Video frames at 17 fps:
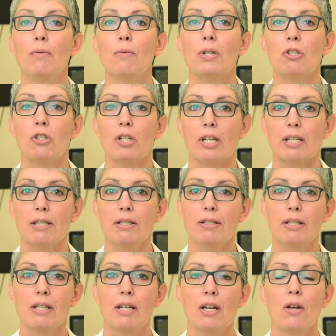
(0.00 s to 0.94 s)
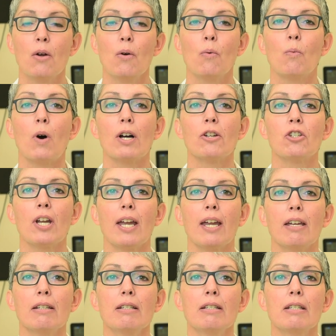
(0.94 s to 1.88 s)
which is wash
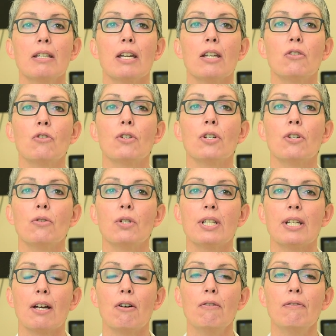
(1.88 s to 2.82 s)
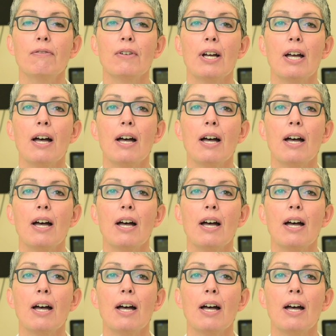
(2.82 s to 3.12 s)
hands, introduce self,